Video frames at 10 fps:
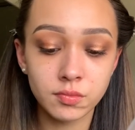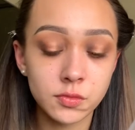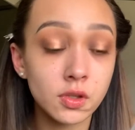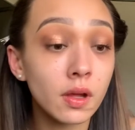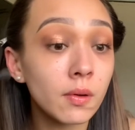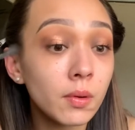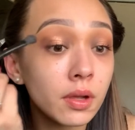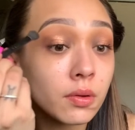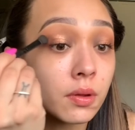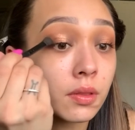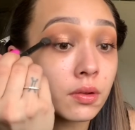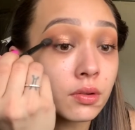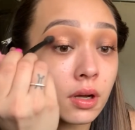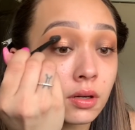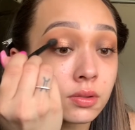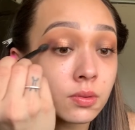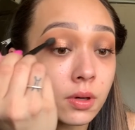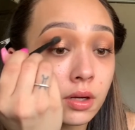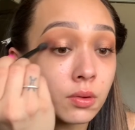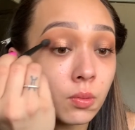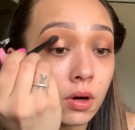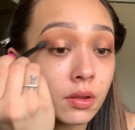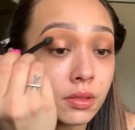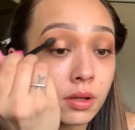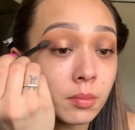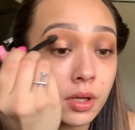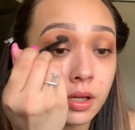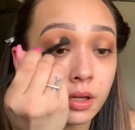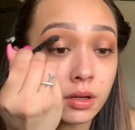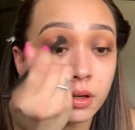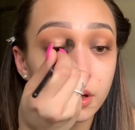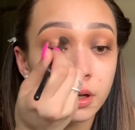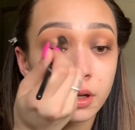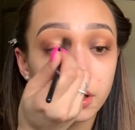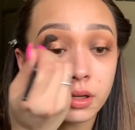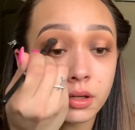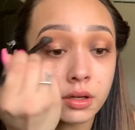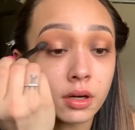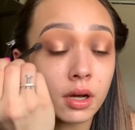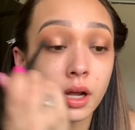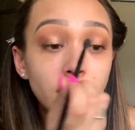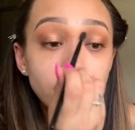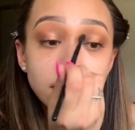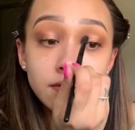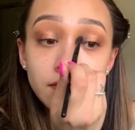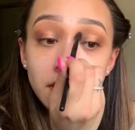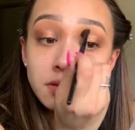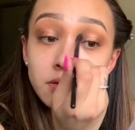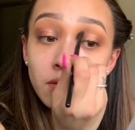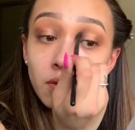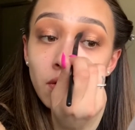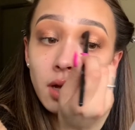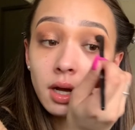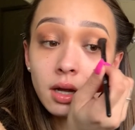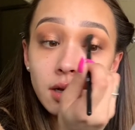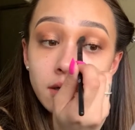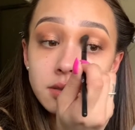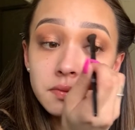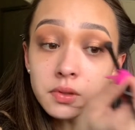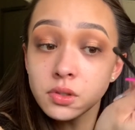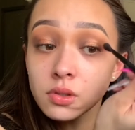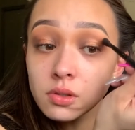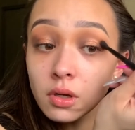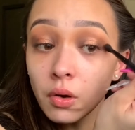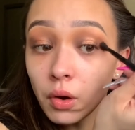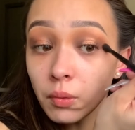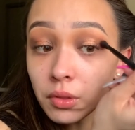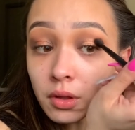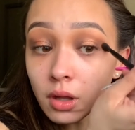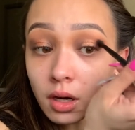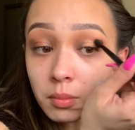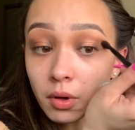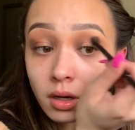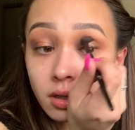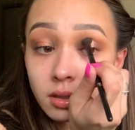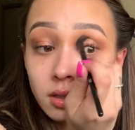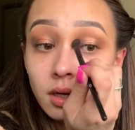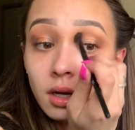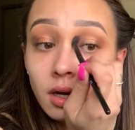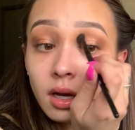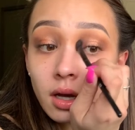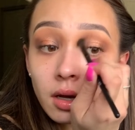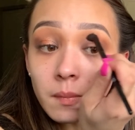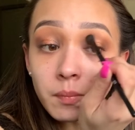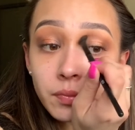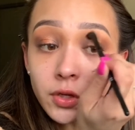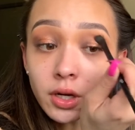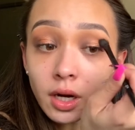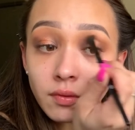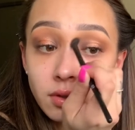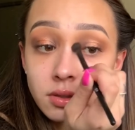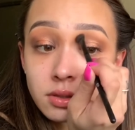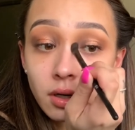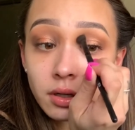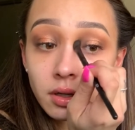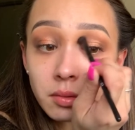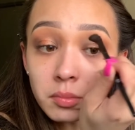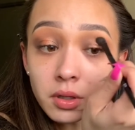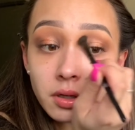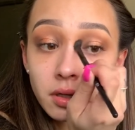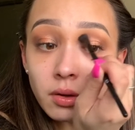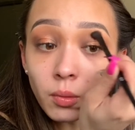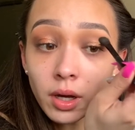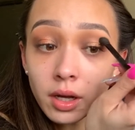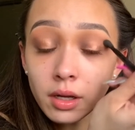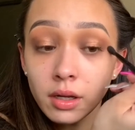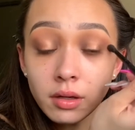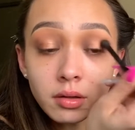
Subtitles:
So that way you get the shadows where you want them and you're not having to fix a whole lot. Because if you just go in with a lot of product, you're gonna have to start, you know, blending away,